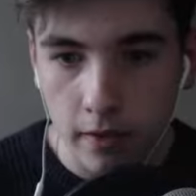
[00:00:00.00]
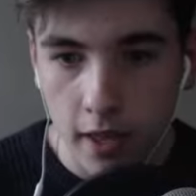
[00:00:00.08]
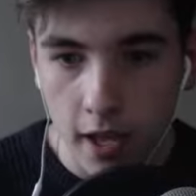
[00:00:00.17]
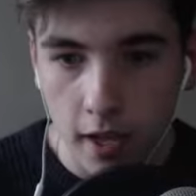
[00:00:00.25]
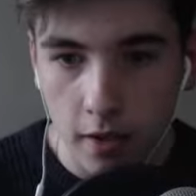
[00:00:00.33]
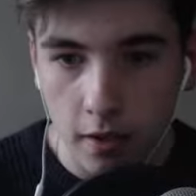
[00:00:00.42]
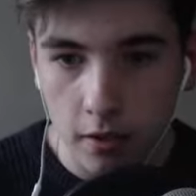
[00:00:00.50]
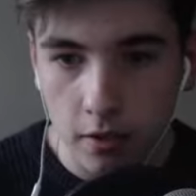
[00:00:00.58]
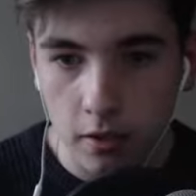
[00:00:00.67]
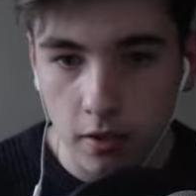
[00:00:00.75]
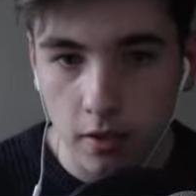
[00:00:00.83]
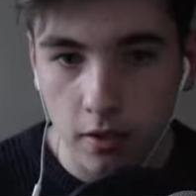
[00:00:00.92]
There.
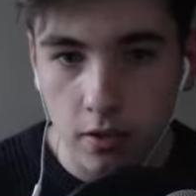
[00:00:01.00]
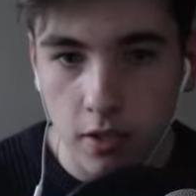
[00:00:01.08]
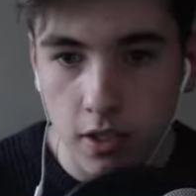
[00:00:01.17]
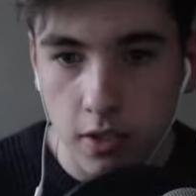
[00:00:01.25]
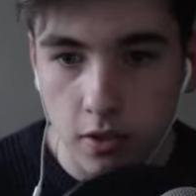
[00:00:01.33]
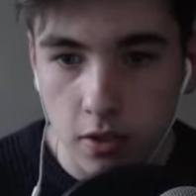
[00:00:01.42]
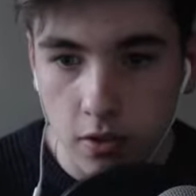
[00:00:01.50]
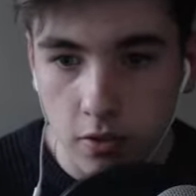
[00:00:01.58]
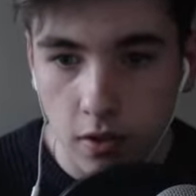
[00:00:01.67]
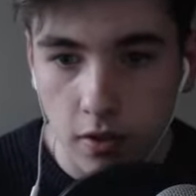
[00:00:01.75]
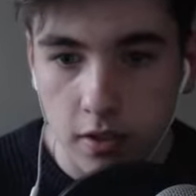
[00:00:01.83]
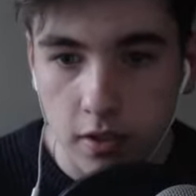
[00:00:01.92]
Jesus
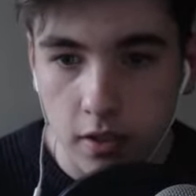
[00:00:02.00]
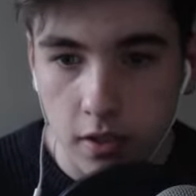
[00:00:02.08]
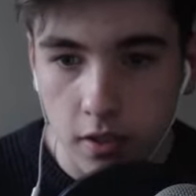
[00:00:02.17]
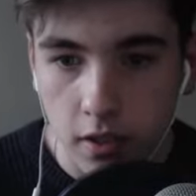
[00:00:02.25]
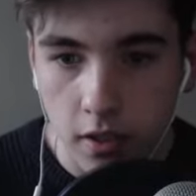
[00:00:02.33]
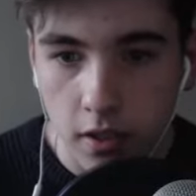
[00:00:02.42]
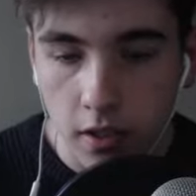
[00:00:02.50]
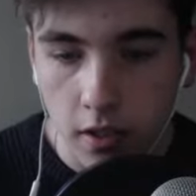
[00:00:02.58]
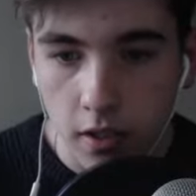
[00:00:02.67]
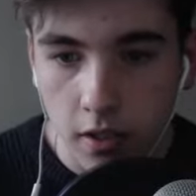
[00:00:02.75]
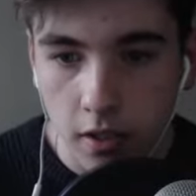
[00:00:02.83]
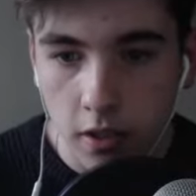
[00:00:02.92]
Christ.
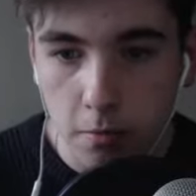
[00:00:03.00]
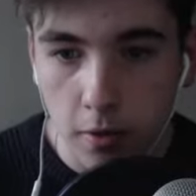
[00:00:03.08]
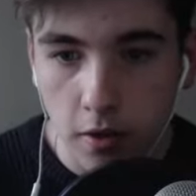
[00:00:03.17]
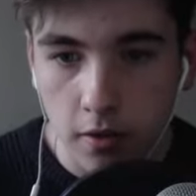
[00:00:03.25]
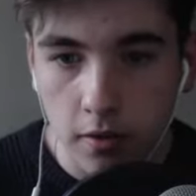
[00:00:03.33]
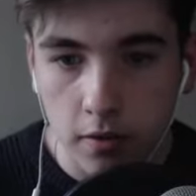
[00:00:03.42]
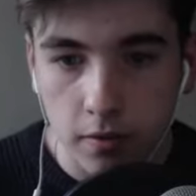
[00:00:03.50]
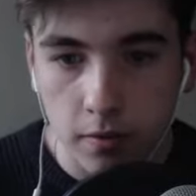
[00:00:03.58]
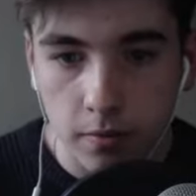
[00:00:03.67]
Come on.